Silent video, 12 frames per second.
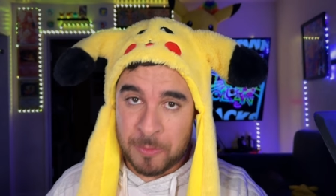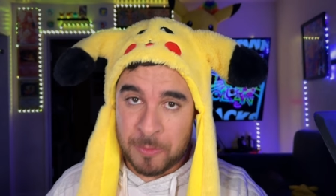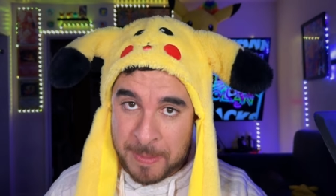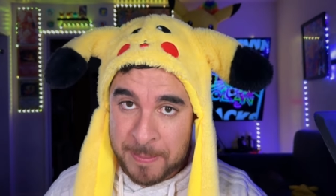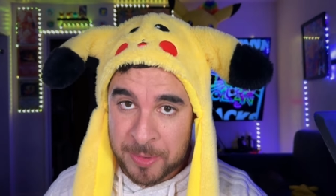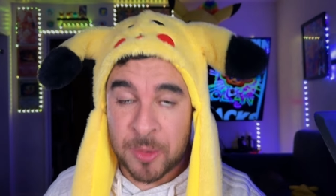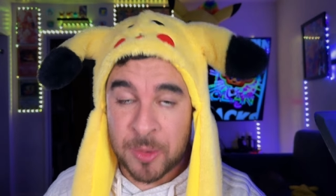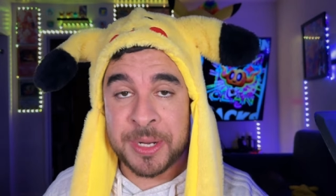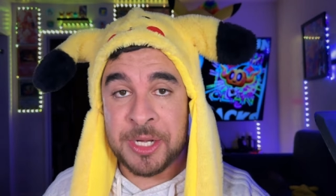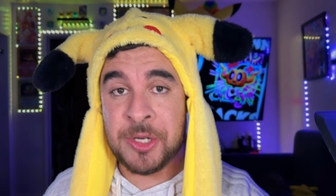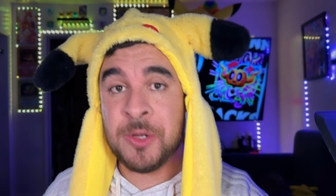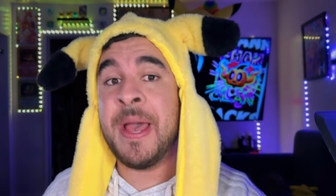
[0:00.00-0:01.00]
Remember,
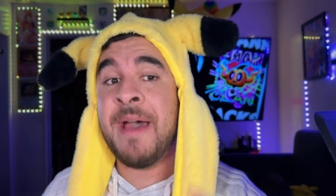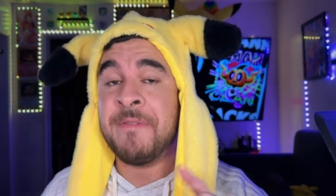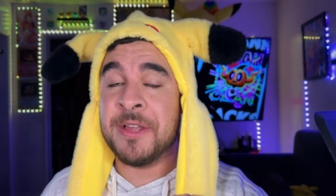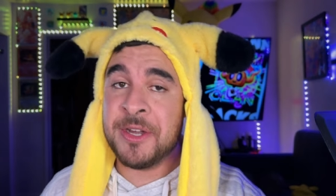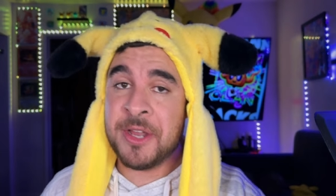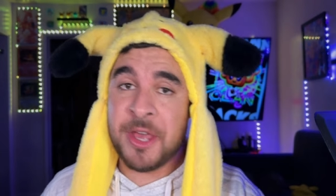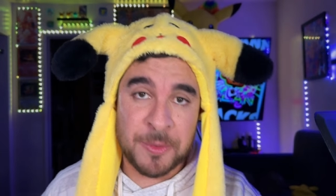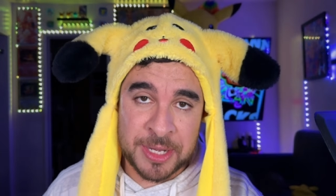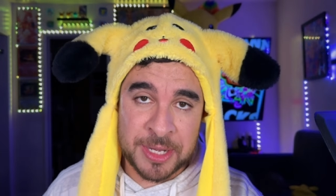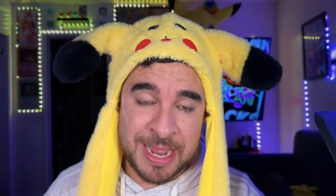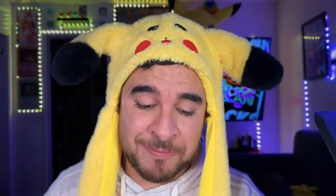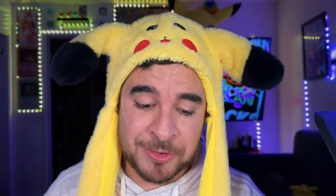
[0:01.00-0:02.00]
we do have another
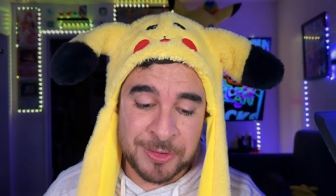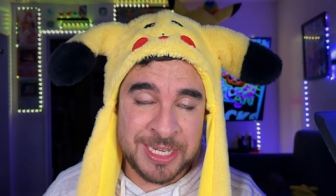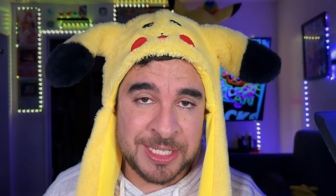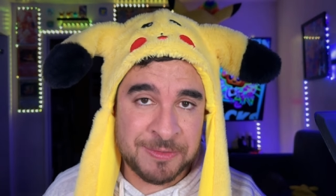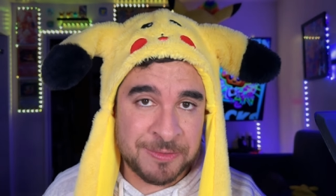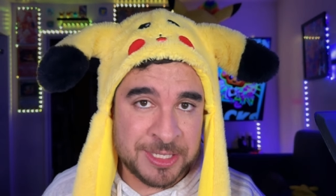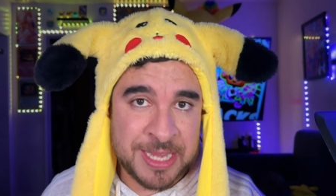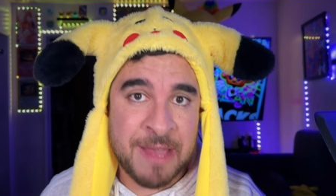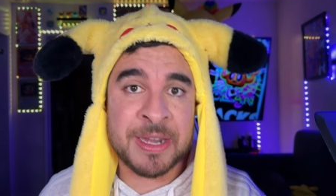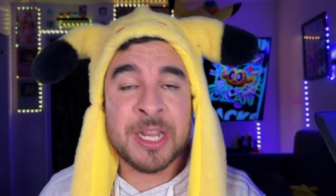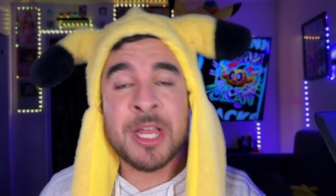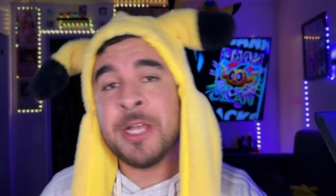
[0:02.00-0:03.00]
one after these first
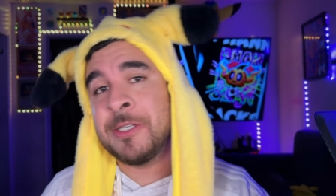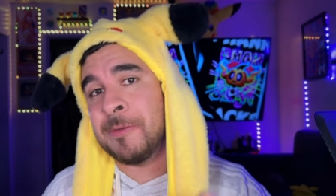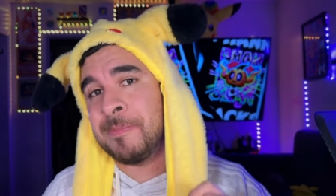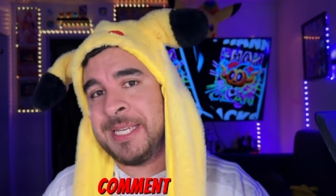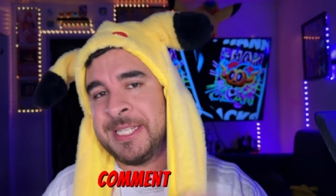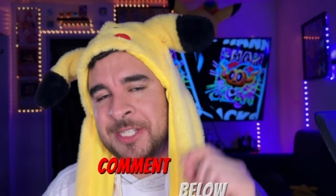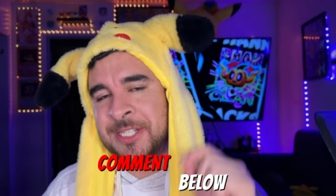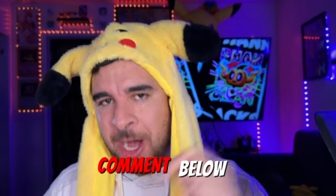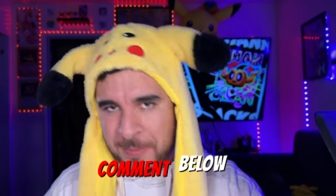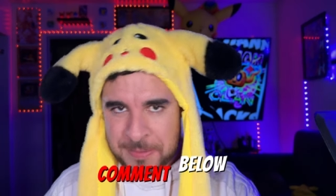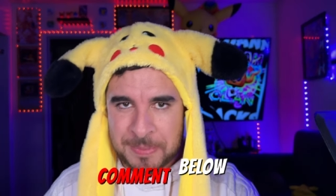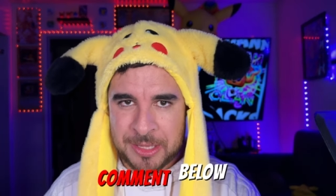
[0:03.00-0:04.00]
seven. So please
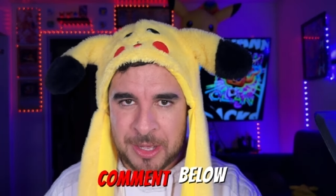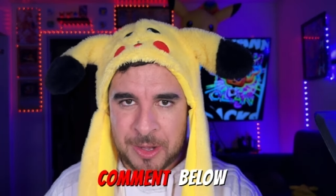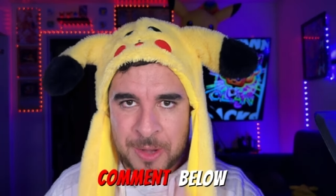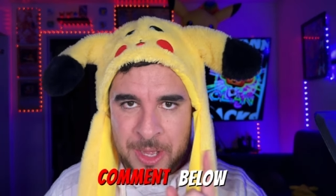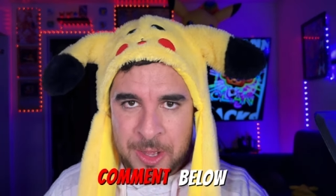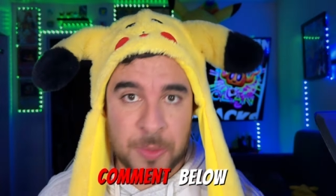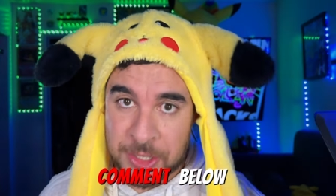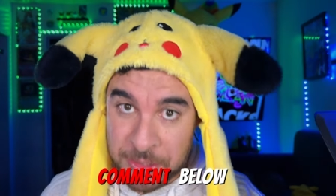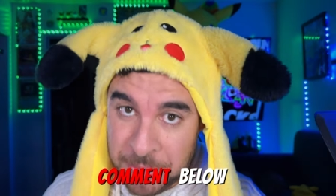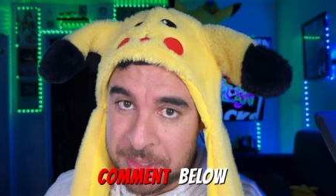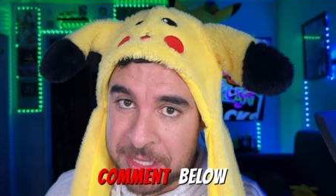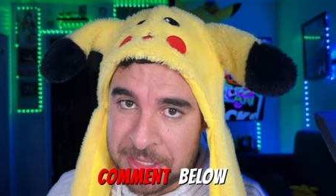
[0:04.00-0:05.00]
comment below what
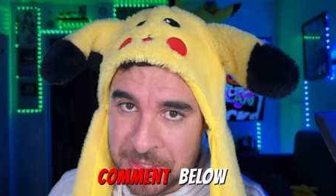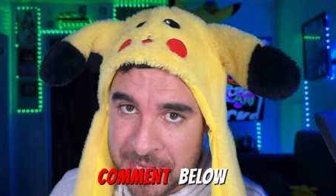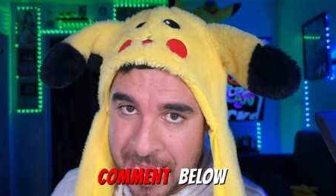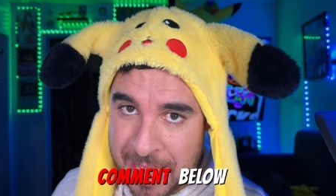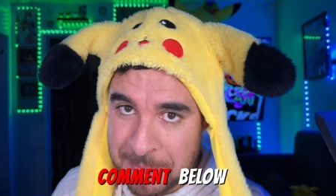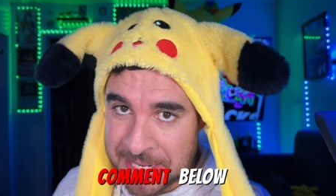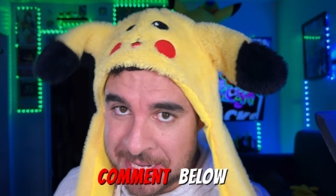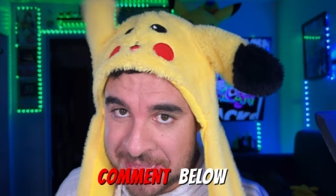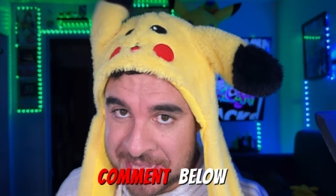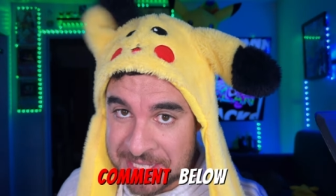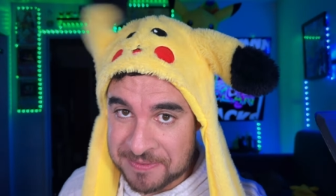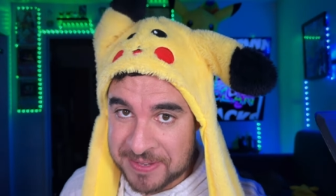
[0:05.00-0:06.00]
you think is going to happen
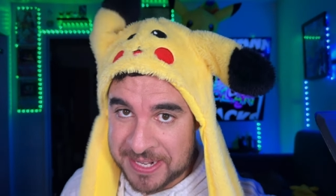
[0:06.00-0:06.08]
in this